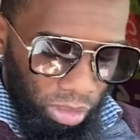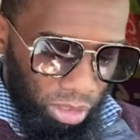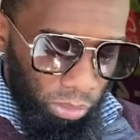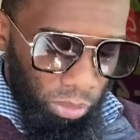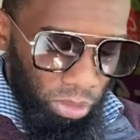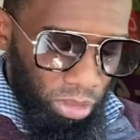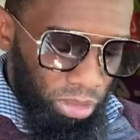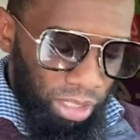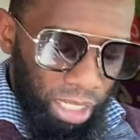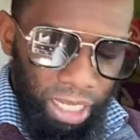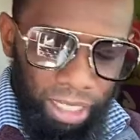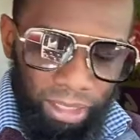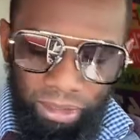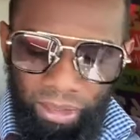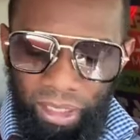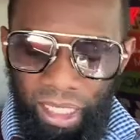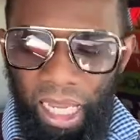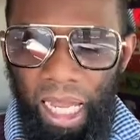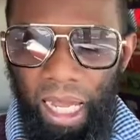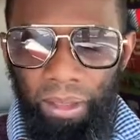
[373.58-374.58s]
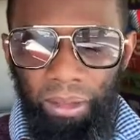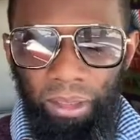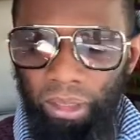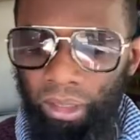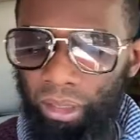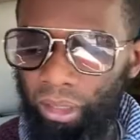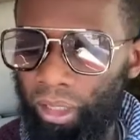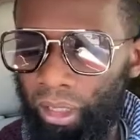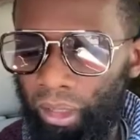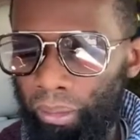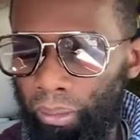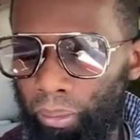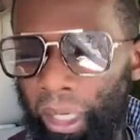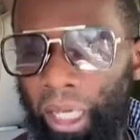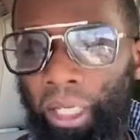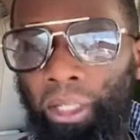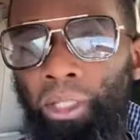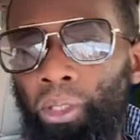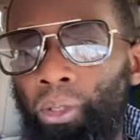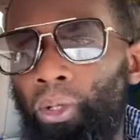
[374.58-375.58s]
we don't have time to
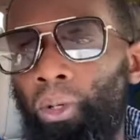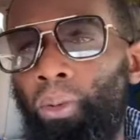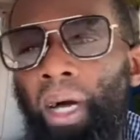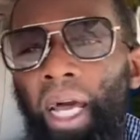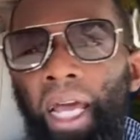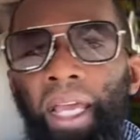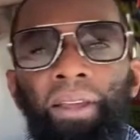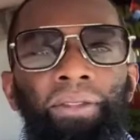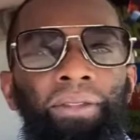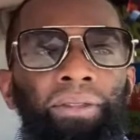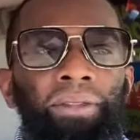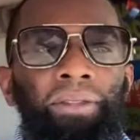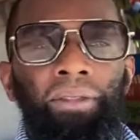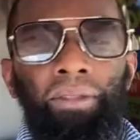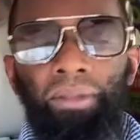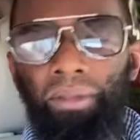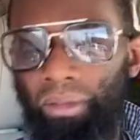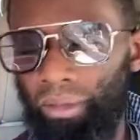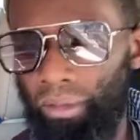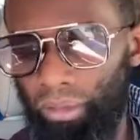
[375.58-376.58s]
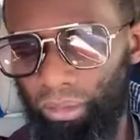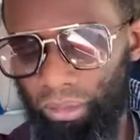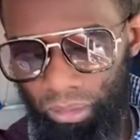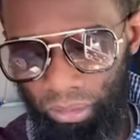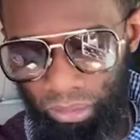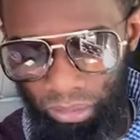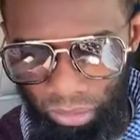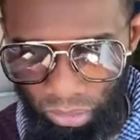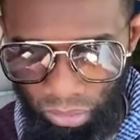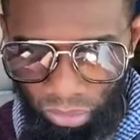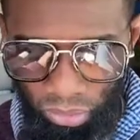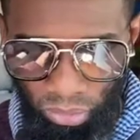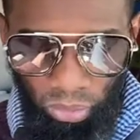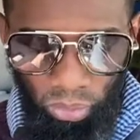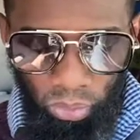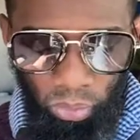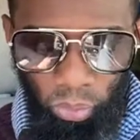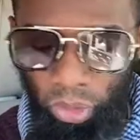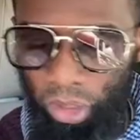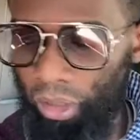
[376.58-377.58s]
make you a wife.
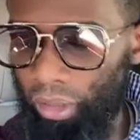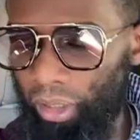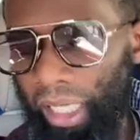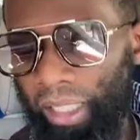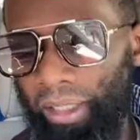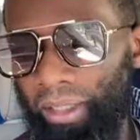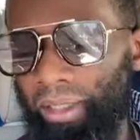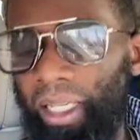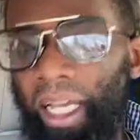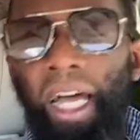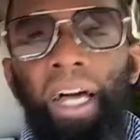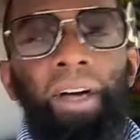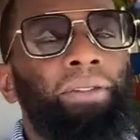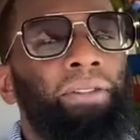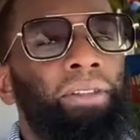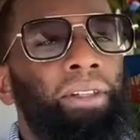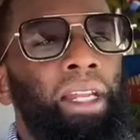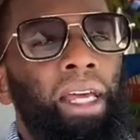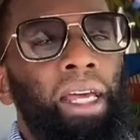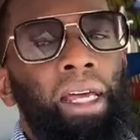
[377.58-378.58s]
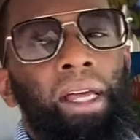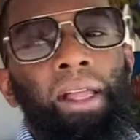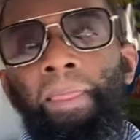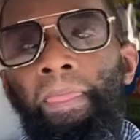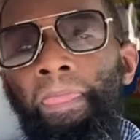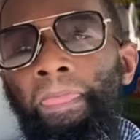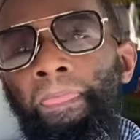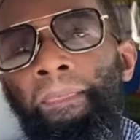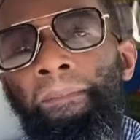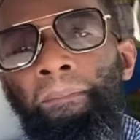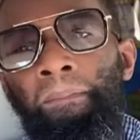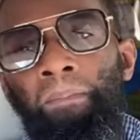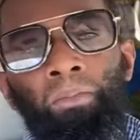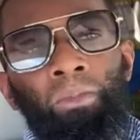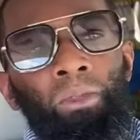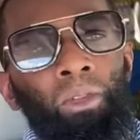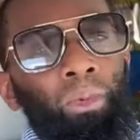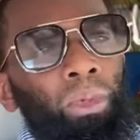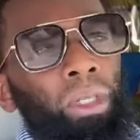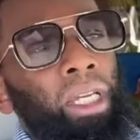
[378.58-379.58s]
We don't have time for that.
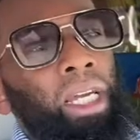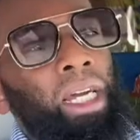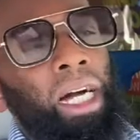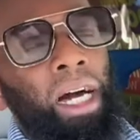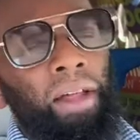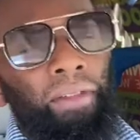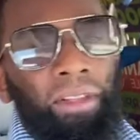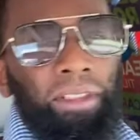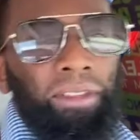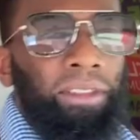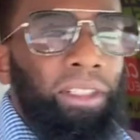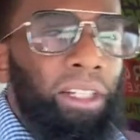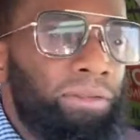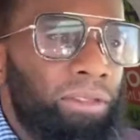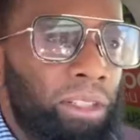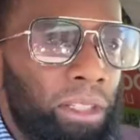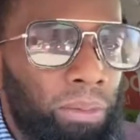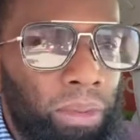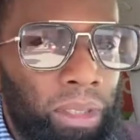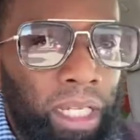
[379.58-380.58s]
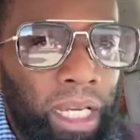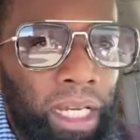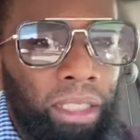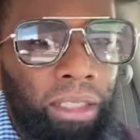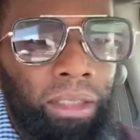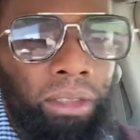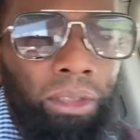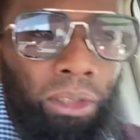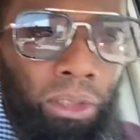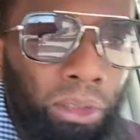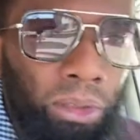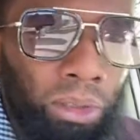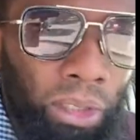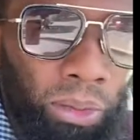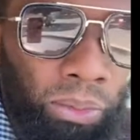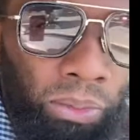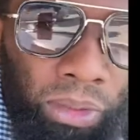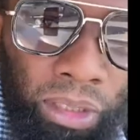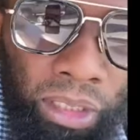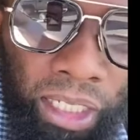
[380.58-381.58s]
We got other stuff that we got to do,
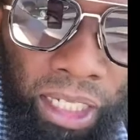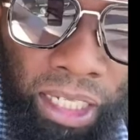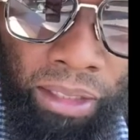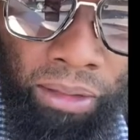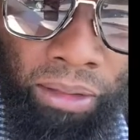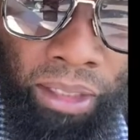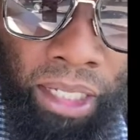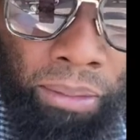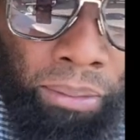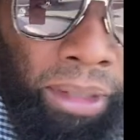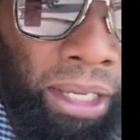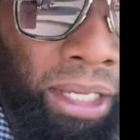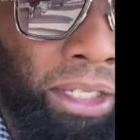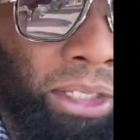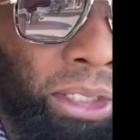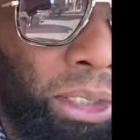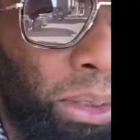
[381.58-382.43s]
and making you